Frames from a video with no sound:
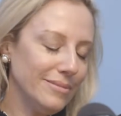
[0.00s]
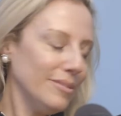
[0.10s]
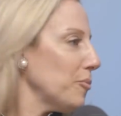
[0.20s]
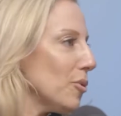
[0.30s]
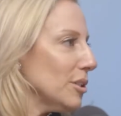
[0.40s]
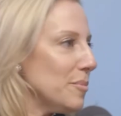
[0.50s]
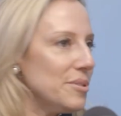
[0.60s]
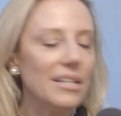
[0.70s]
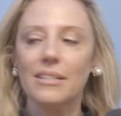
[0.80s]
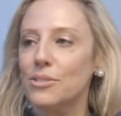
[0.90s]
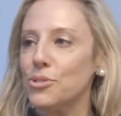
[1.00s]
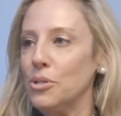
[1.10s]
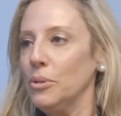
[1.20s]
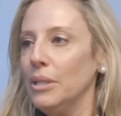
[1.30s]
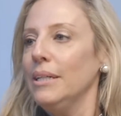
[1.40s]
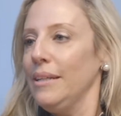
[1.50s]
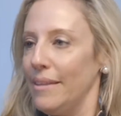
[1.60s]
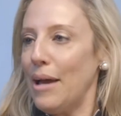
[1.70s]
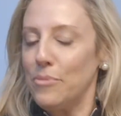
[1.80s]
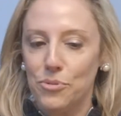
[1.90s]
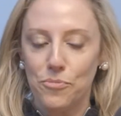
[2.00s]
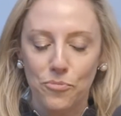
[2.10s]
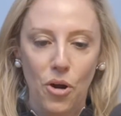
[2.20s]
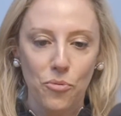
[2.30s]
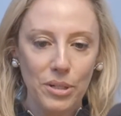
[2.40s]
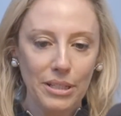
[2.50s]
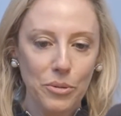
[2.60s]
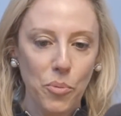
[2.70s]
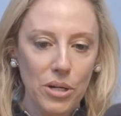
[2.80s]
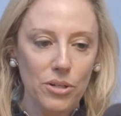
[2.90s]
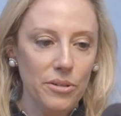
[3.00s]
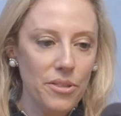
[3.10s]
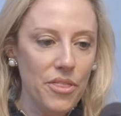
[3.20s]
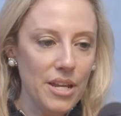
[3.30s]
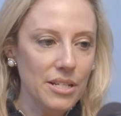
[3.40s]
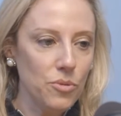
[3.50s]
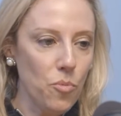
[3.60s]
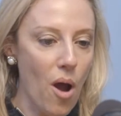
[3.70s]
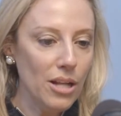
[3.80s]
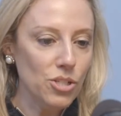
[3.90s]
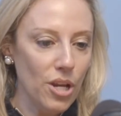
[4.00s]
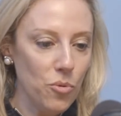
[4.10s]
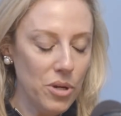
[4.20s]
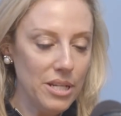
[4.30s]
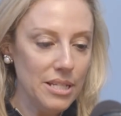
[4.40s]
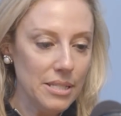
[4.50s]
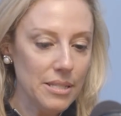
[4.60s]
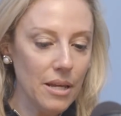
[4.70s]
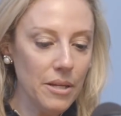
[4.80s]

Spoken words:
The world almost ended. So that was a really weird thing to watch and witness,